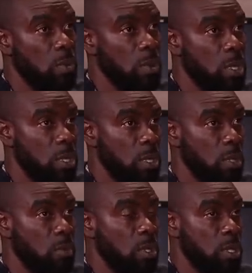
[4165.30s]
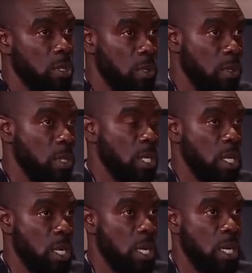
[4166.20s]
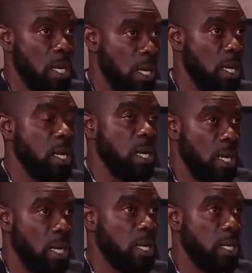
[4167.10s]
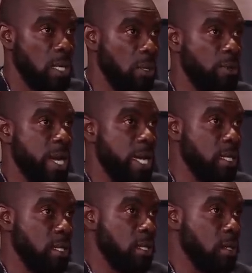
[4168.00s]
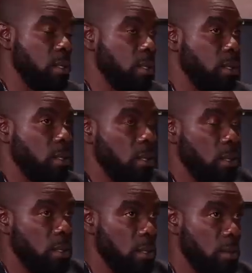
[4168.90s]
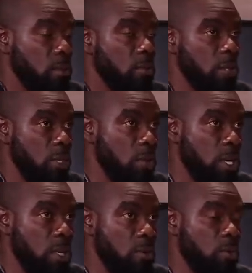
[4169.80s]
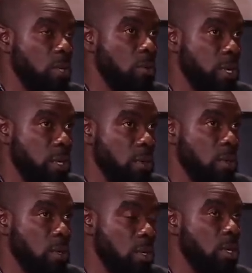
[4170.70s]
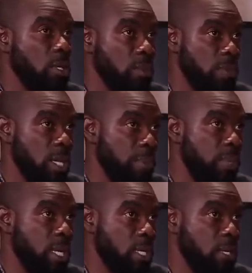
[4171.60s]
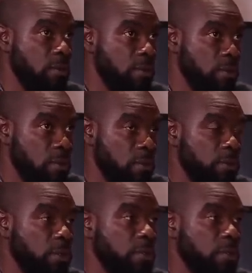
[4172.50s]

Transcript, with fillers: was was on the rise. Mm-hmm. We were we were going to be a part of Fifth, Fifth